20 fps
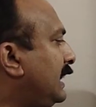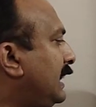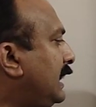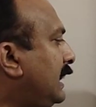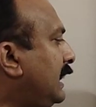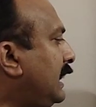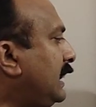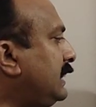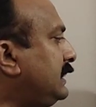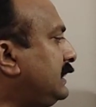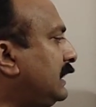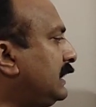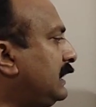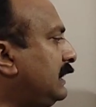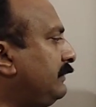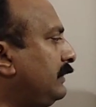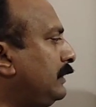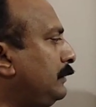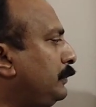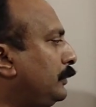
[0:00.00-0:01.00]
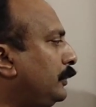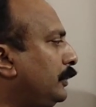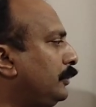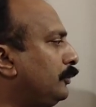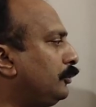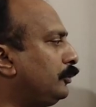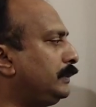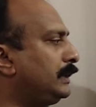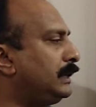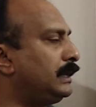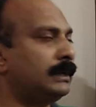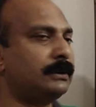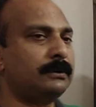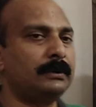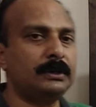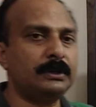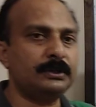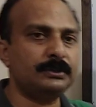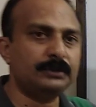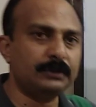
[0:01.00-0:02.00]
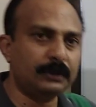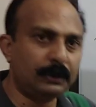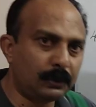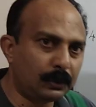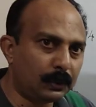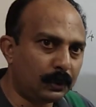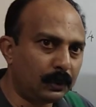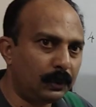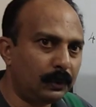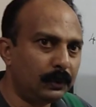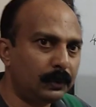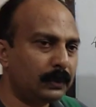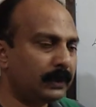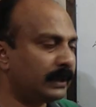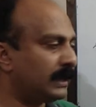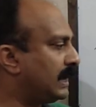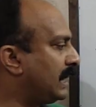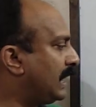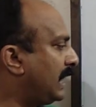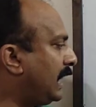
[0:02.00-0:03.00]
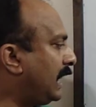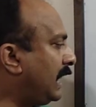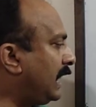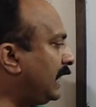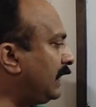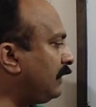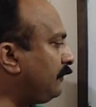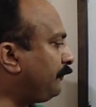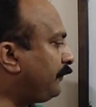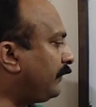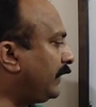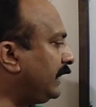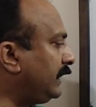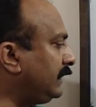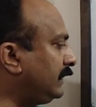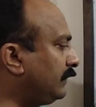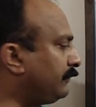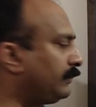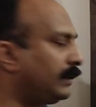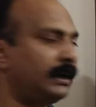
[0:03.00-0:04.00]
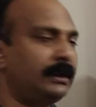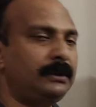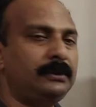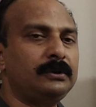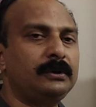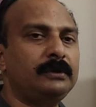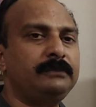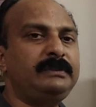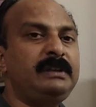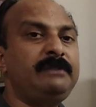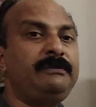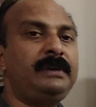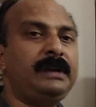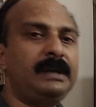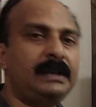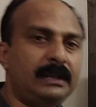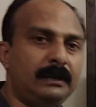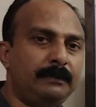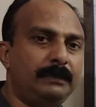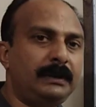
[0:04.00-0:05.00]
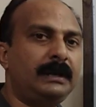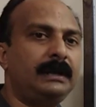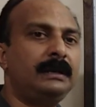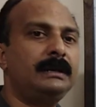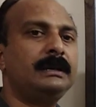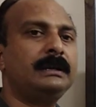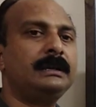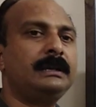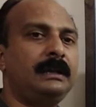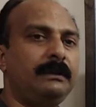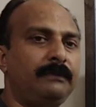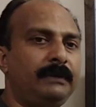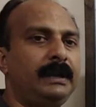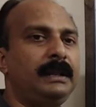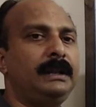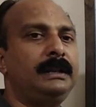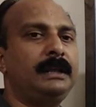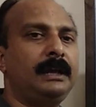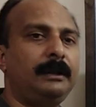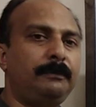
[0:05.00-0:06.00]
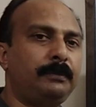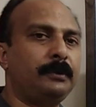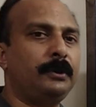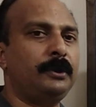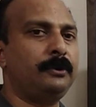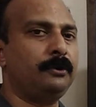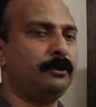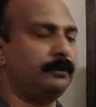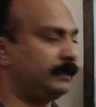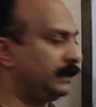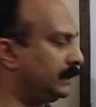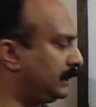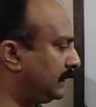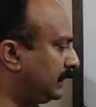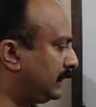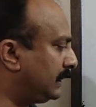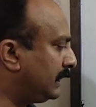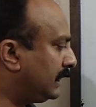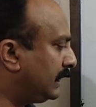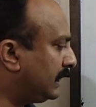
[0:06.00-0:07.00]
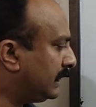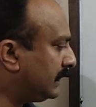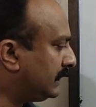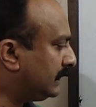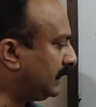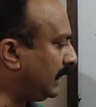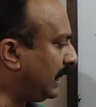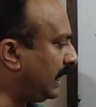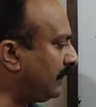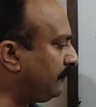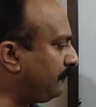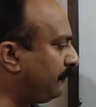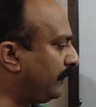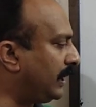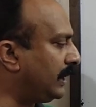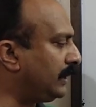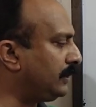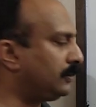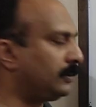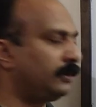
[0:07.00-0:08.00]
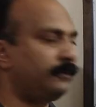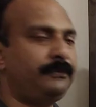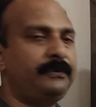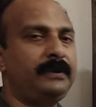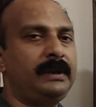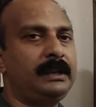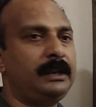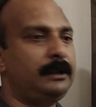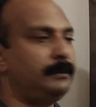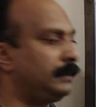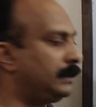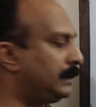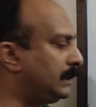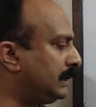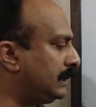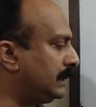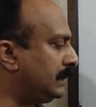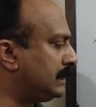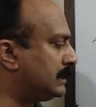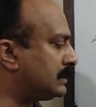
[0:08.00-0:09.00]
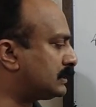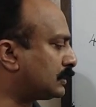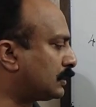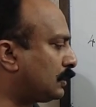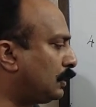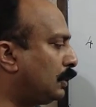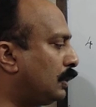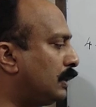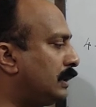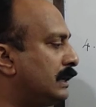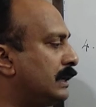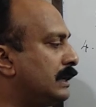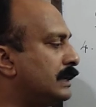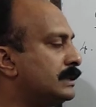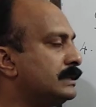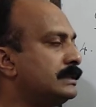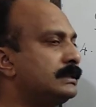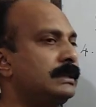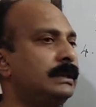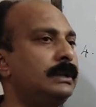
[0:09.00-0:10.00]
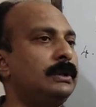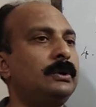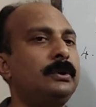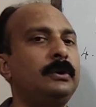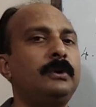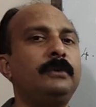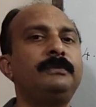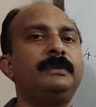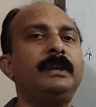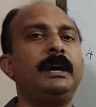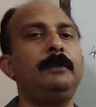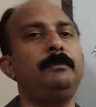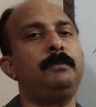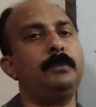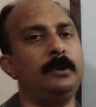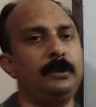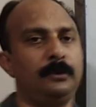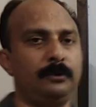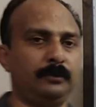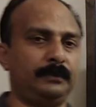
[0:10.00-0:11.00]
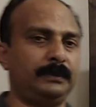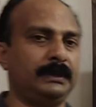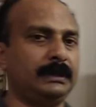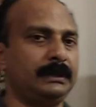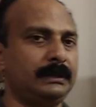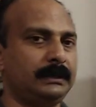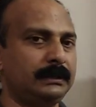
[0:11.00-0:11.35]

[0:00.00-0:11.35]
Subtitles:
let the given polynomial equal to 0 and find the value of the variable given in that polynomial. That value of variable is called 0 of that polynomial.